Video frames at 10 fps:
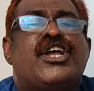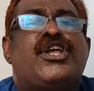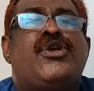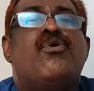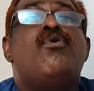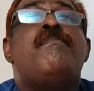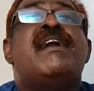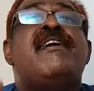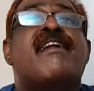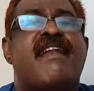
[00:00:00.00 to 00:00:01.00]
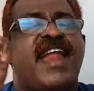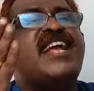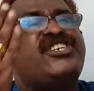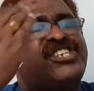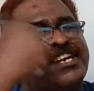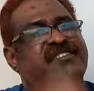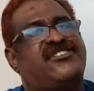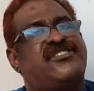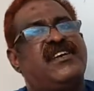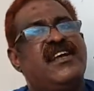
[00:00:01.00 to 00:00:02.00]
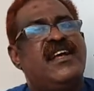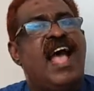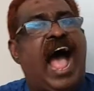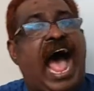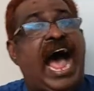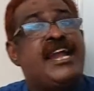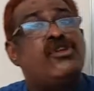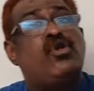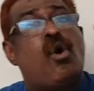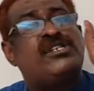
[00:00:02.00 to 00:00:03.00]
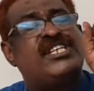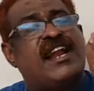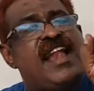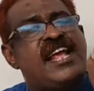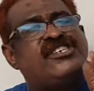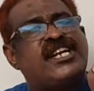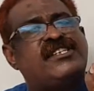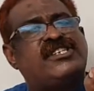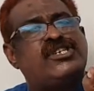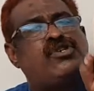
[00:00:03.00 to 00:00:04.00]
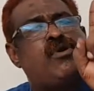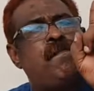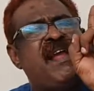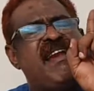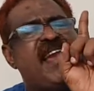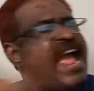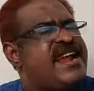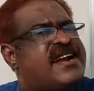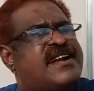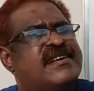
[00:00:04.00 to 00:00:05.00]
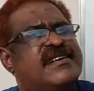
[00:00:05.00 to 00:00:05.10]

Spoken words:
human relations. And those relations should be like